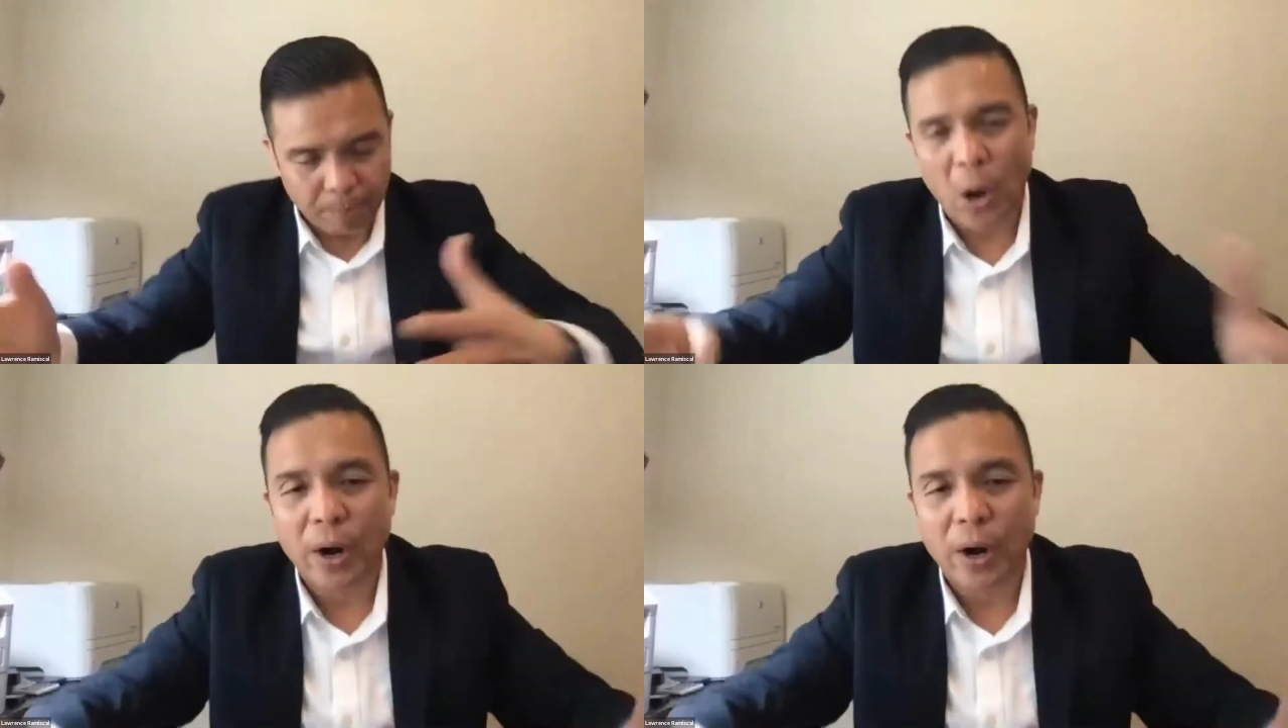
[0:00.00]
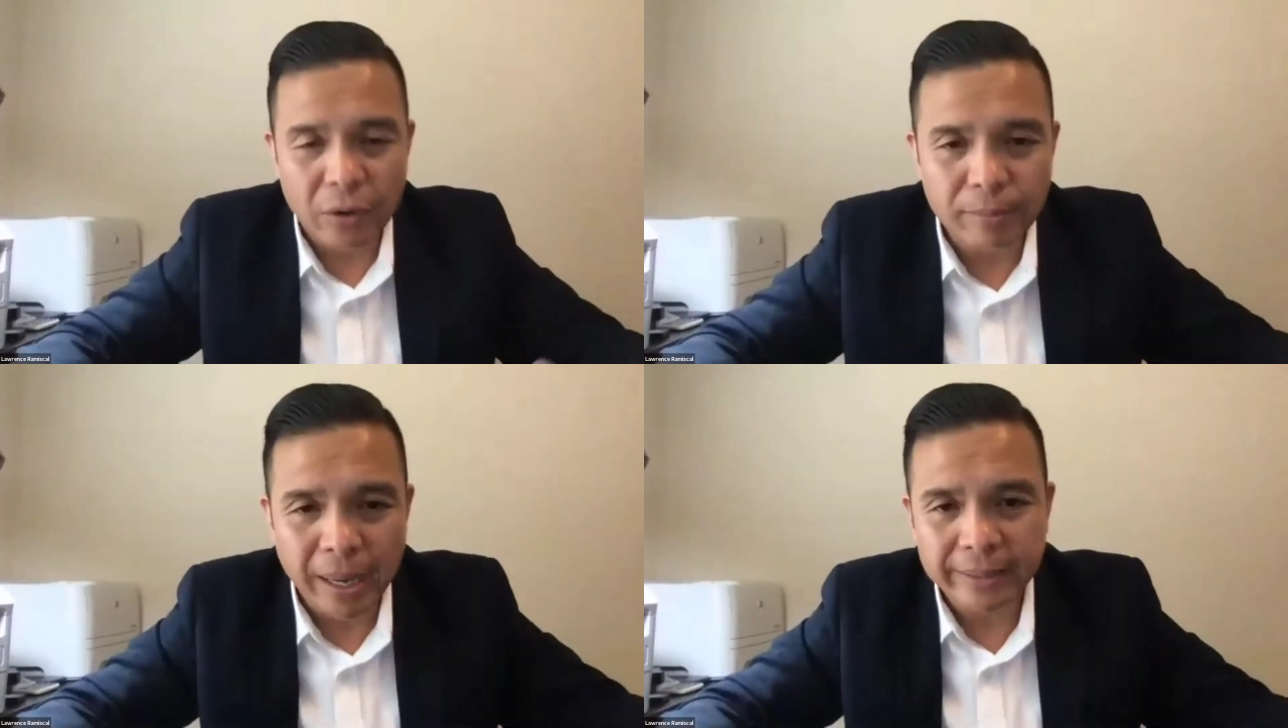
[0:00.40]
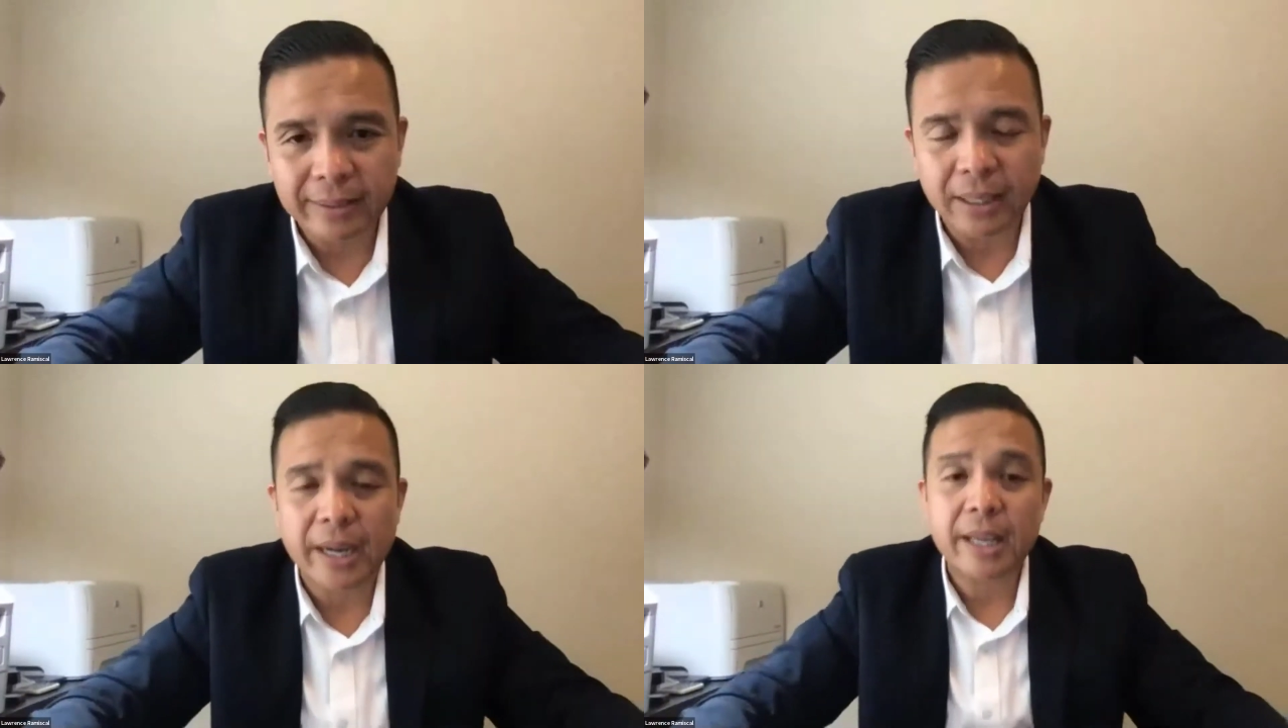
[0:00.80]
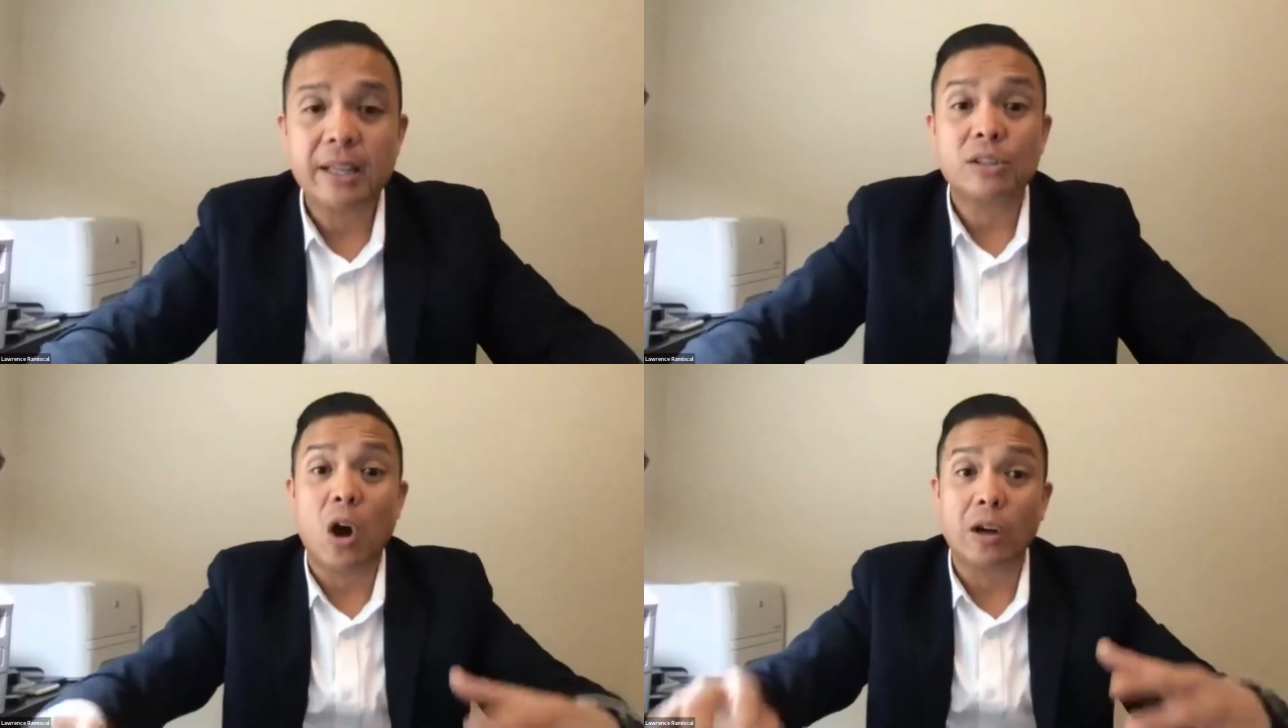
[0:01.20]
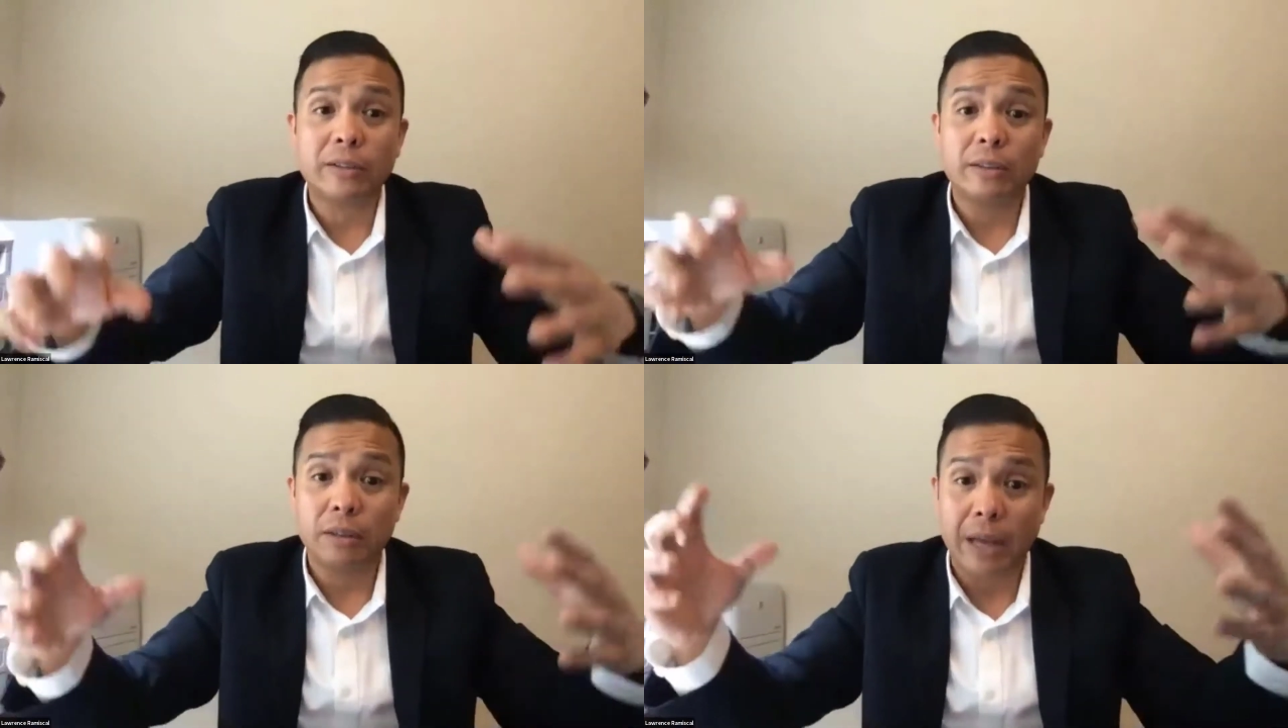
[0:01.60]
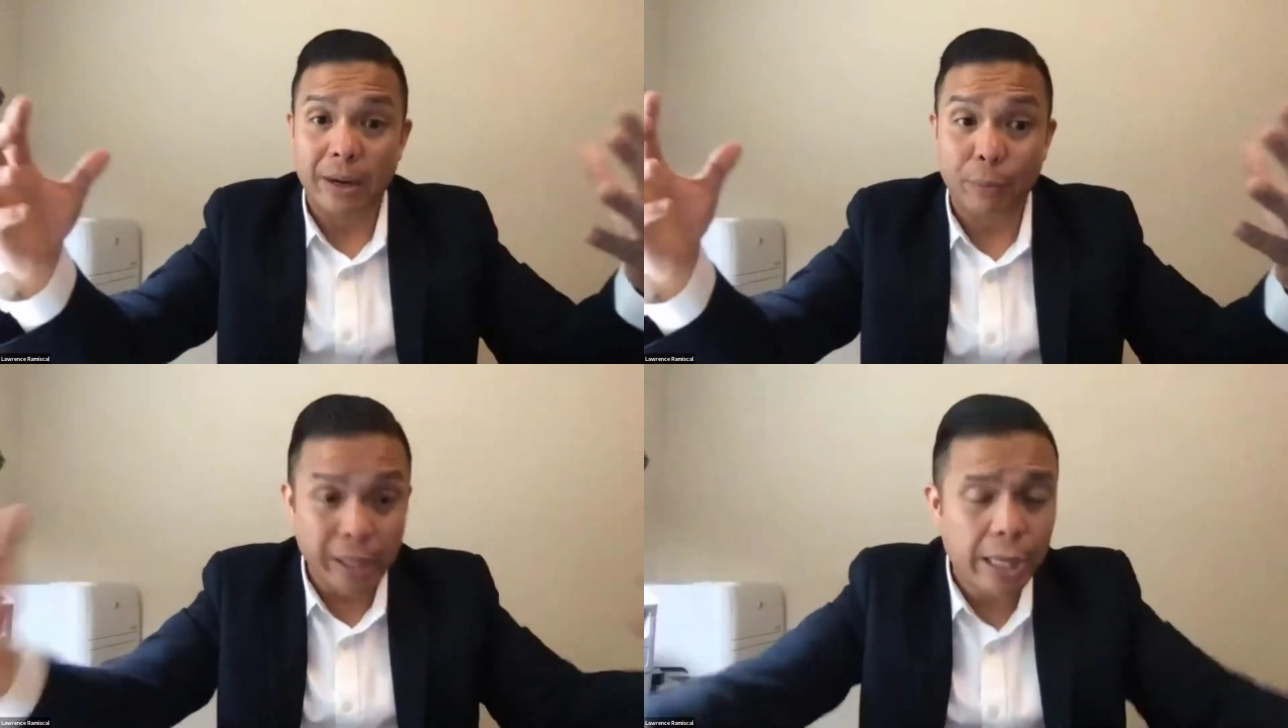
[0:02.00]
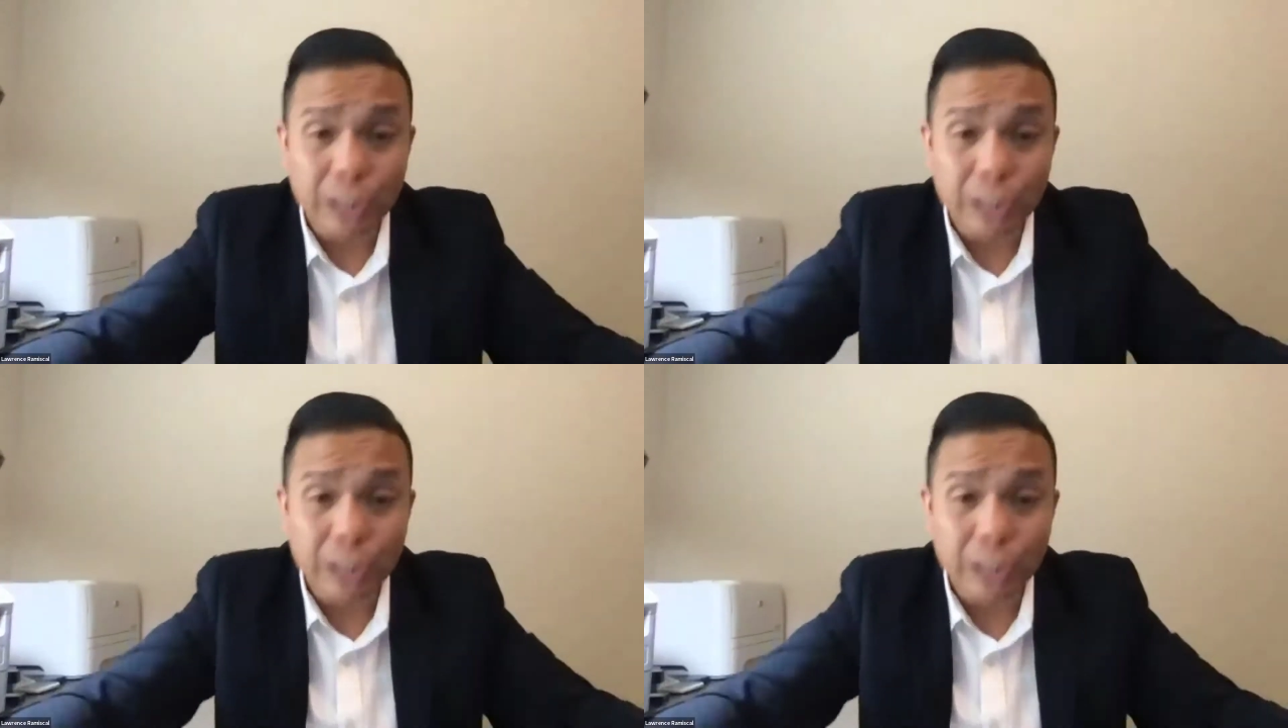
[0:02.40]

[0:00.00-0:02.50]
part of my study really